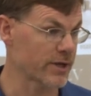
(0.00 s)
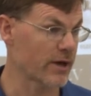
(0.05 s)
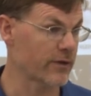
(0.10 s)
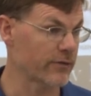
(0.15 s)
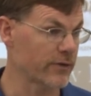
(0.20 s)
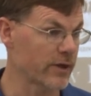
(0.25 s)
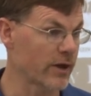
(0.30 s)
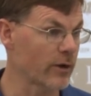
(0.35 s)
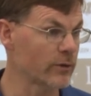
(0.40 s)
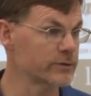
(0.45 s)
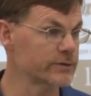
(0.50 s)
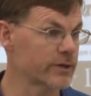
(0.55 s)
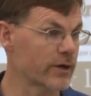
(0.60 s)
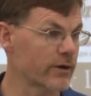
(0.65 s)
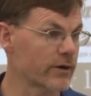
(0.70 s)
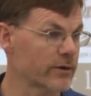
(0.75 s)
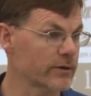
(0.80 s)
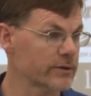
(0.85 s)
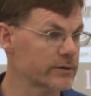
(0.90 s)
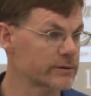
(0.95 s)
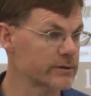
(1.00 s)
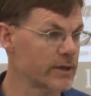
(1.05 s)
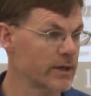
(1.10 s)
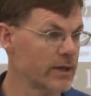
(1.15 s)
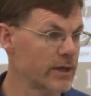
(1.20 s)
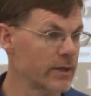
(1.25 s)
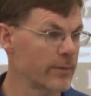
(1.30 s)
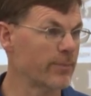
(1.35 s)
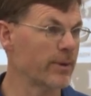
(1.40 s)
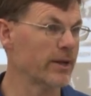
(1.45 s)
not the Ozarks,
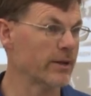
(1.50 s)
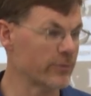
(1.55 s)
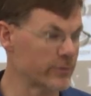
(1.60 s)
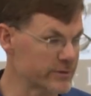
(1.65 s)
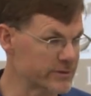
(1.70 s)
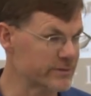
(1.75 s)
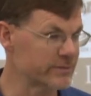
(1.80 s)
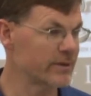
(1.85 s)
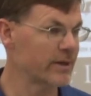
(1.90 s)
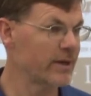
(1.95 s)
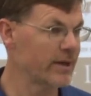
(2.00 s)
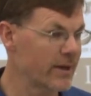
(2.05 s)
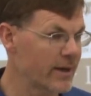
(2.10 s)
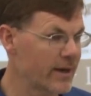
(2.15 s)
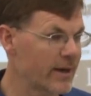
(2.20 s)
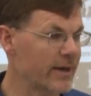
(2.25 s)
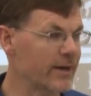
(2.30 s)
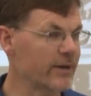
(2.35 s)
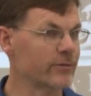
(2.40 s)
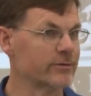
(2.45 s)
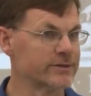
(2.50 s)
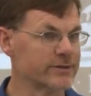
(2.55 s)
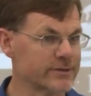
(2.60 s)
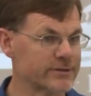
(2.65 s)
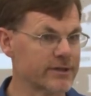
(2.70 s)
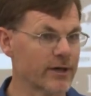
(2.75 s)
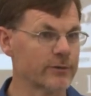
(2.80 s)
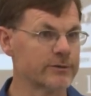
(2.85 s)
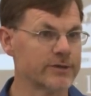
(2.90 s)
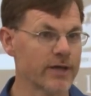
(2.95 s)
but he was, he was
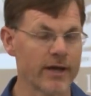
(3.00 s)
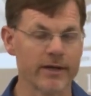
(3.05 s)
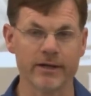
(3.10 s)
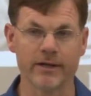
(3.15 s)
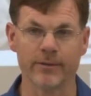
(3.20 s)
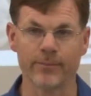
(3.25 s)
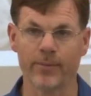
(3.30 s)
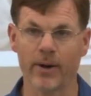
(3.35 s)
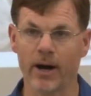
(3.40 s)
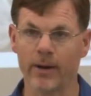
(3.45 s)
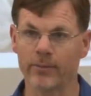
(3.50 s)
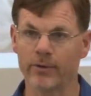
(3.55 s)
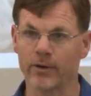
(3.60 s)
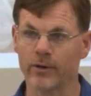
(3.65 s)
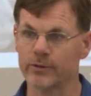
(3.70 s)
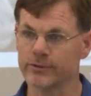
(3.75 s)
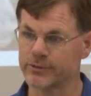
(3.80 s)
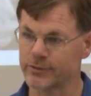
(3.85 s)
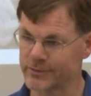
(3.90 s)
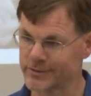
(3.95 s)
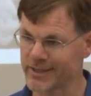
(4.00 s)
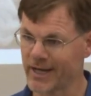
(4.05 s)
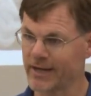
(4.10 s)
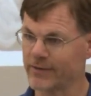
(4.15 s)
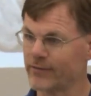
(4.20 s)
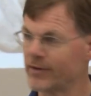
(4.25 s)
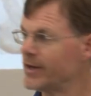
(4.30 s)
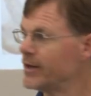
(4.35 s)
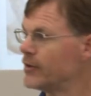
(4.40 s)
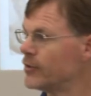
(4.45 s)
associated in pop culture as kind
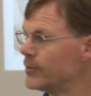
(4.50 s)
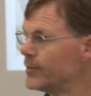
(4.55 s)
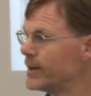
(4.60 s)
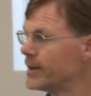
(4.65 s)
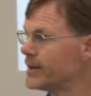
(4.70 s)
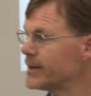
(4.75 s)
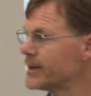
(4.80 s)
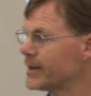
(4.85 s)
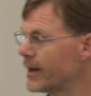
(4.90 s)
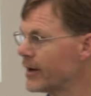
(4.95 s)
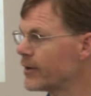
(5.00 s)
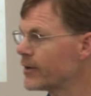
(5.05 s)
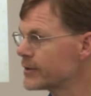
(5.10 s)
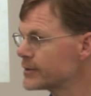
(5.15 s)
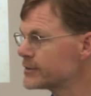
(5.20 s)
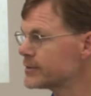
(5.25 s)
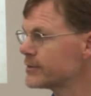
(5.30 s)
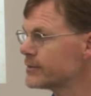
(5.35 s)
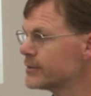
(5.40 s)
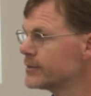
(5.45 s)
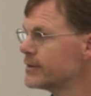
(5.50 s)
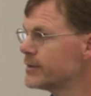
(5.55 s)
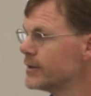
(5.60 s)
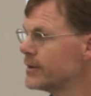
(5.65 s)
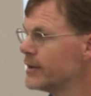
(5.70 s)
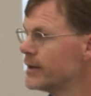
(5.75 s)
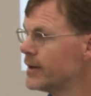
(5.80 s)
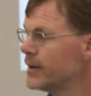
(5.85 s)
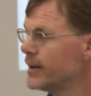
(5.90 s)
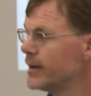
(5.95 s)
of a hillbilly character.
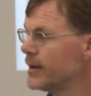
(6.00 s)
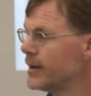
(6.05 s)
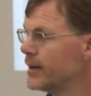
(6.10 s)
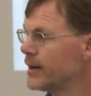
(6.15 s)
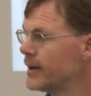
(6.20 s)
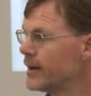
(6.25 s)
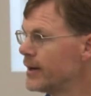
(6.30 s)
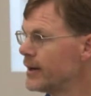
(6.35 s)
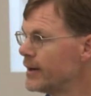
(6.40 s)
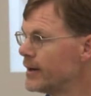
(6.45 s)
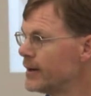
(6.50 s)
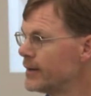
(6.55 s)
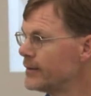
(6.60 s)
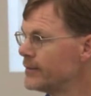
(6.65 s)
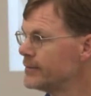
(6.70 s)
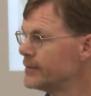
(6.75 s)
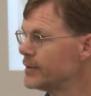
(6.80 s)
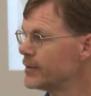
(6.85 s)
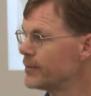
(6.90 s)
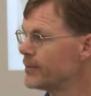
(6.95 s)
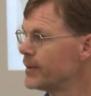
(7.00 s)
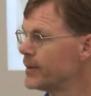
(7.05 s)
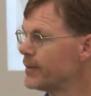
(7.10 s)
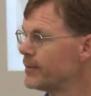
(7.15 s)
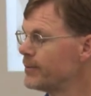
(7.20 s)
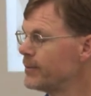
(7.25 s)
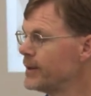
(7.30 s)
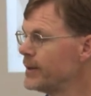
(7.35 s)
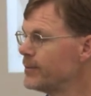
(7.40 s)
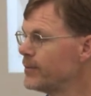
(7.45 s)
Uh, you know, pe
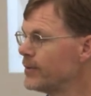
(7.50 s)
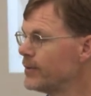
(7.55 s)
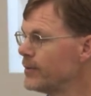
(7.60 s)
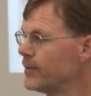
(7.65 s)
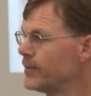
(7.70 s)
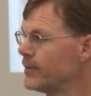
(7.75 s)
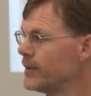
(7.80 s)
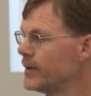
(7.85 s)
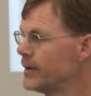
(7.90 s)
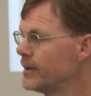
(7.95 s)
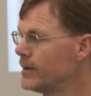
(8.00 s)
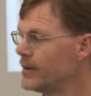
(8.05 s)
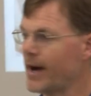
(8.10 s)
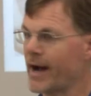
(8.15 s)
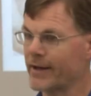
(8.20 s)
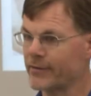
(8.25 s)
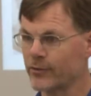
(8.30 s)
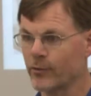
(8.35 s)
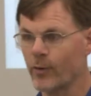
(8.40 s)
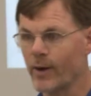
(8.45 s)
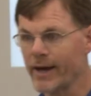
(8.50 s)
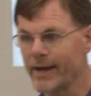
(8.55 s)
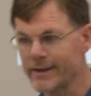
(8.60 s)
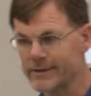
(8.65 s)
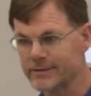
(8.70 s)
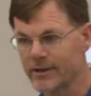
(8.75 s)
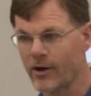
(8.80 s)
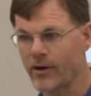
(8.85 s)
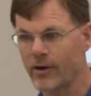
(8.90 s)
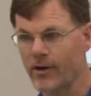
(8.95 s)
people liked the way he
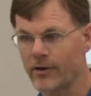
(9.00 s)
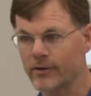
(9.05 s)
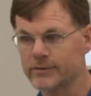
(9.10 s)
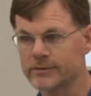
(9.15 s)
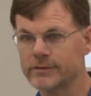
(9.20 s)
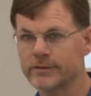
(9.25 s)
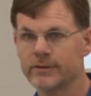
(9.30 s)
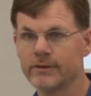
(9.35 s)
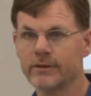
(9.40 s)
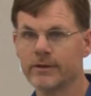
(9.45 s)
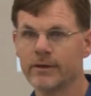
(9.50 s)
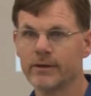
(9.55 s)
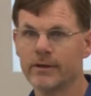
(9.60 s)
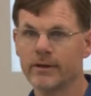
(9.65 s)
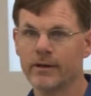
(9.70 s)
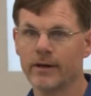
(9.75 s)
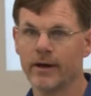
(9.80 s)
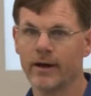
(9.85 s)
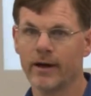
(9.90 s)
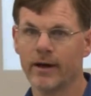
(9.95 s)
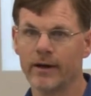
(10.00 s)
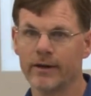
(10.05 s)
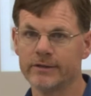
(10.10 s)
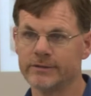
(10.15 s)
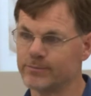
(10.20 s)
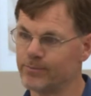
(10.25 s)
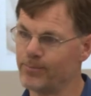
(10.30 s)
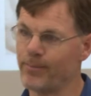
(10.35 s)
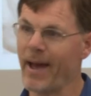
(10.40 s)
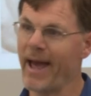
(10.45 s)
talked. Uh,
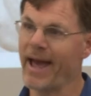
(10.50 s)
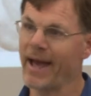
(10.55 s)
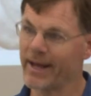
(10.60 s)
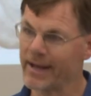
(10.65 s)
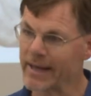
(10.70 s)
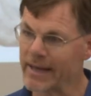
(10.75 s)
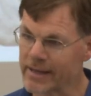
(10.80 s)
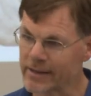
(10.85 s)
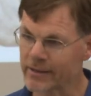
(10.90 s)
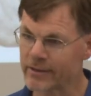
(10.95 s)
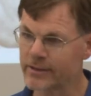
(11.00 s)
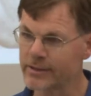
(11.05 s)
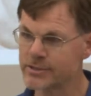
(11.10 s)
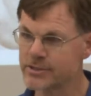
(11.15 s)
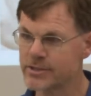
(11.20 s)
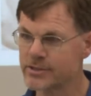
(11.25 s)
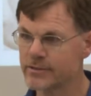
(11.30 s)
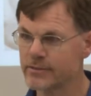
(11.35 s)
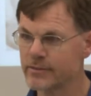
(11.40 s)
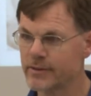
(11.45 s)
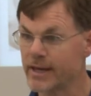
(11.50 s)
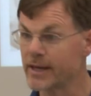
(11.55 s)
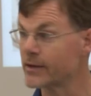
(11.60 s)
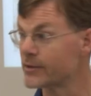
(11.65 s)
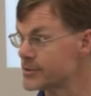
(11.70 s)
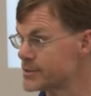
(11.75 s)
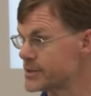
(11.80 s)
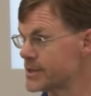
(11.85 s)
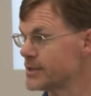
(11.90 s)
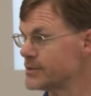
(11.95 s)
his bad English,
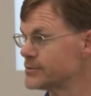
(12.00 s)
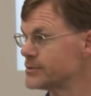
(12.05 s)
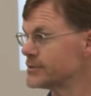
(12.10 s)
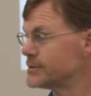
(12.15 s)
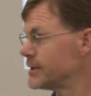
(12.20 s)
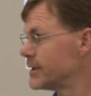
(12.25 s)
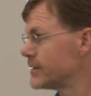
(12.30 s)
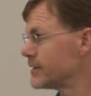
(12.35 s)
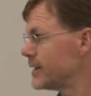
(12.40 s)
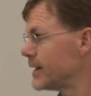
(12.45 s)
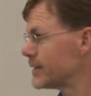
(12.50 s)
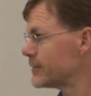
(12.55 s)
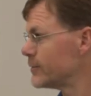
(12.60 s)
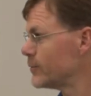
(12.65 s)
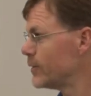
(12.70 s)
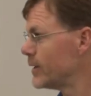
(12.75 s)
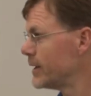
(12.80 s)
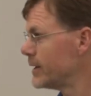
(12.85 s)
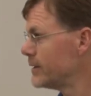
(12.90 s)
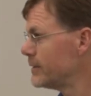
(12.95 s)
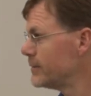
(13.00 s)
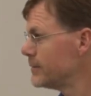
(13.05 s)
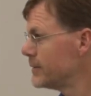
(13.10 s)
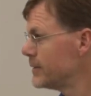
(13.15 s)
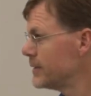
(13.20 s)
English teachers didn't like the way